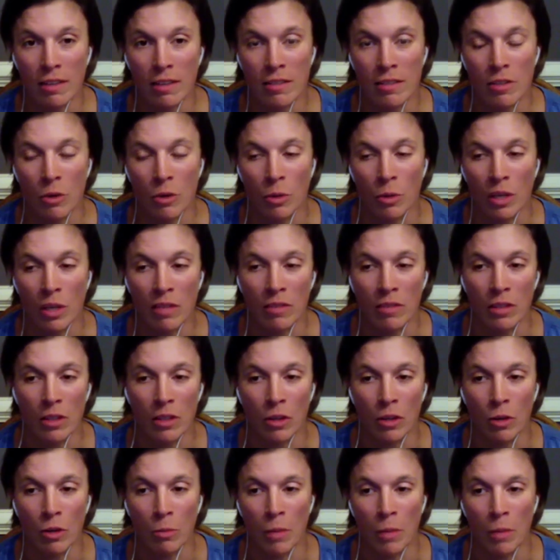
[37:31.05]
So even
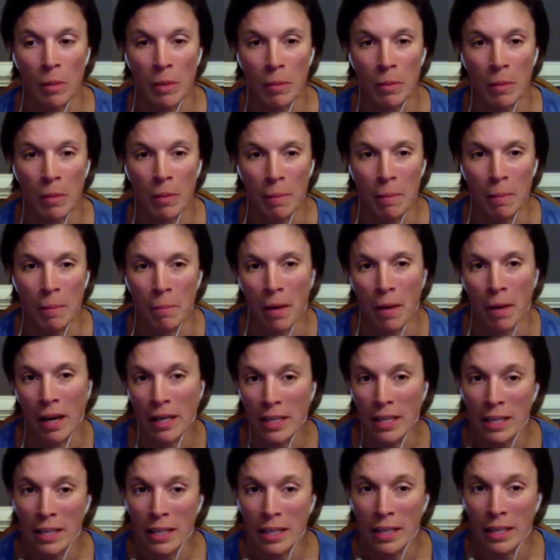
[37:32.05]
though maybe my
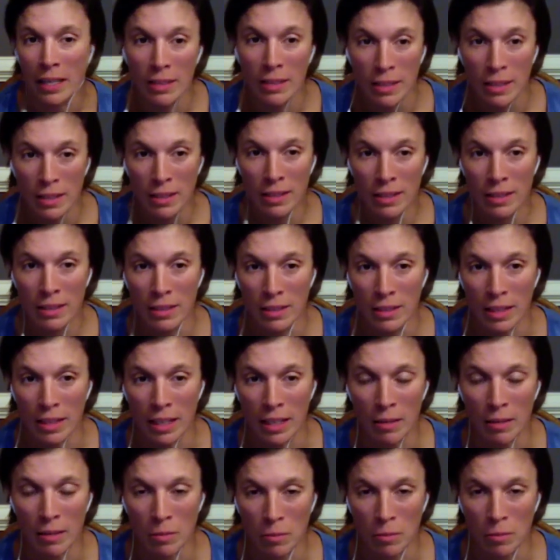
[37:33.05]
body, like
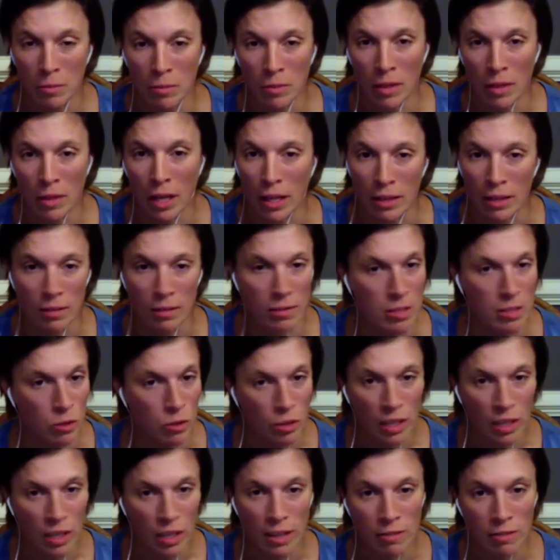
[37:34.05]
I still
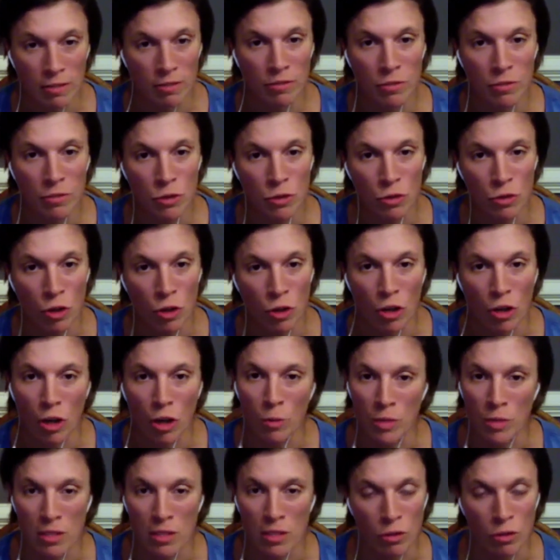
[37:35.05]
have strong arms,
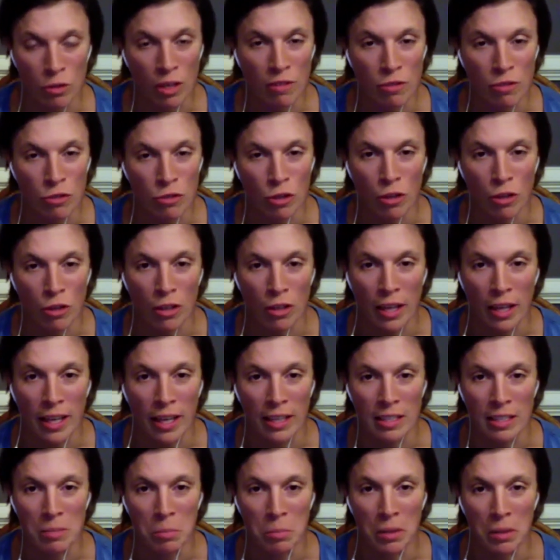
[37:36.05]
I still have strong
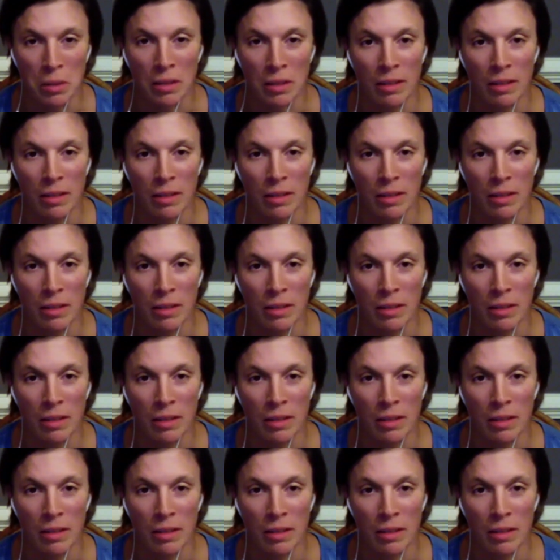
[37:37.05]
legs, but